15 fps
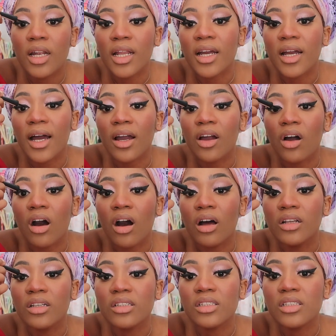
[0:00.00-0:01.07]
Like, I
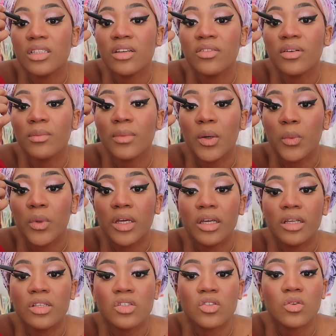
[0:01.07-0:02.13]
can't. Even my wig
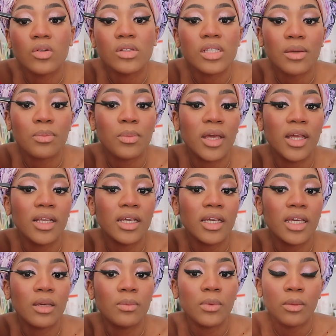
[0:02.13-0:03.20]
installs, I barely
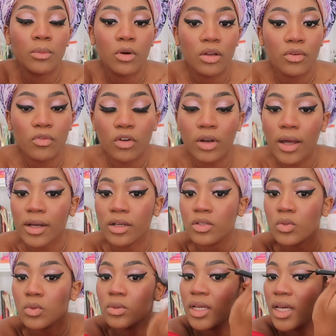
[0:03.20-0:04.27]
keep them on for like
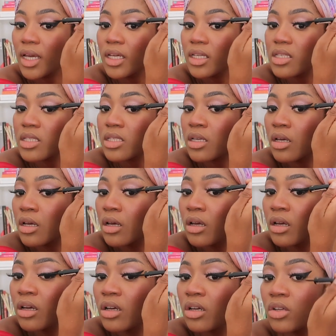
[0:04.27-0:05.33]
2 days.
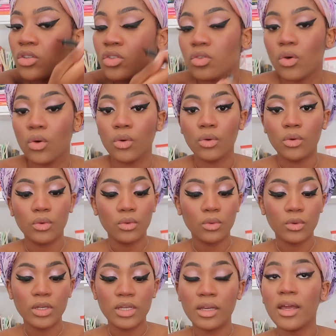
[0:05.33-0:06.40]

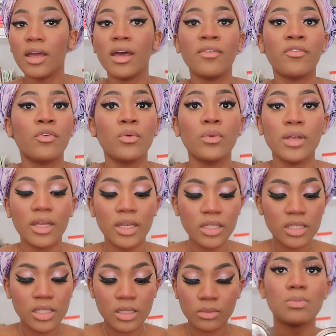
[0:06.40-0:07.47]
So afro it
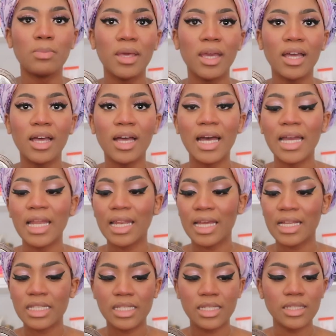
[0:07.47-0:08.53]
is. Becca
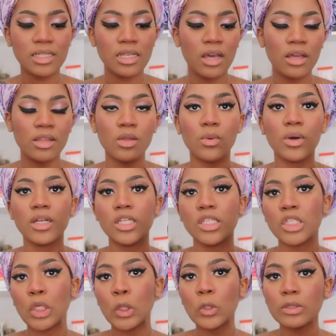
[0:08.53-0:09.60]
highlighters. The one
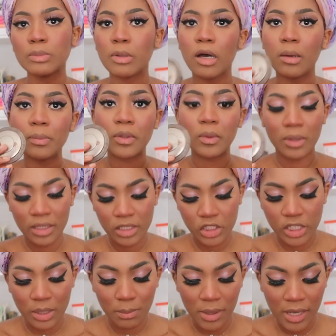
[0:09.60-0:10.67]
is gold pop, the one is
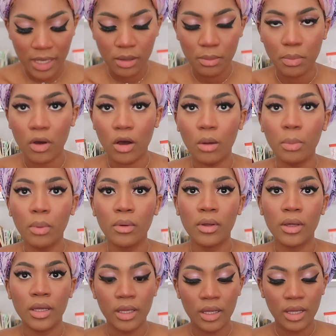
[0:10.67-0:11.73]
champagne pop.
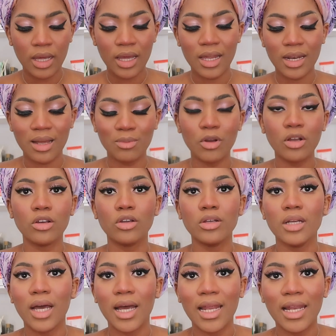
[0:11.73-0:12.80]
And I'm not
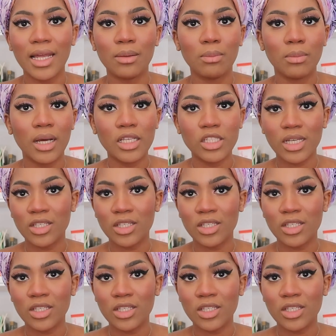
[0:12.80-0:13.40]
gonna highlight much.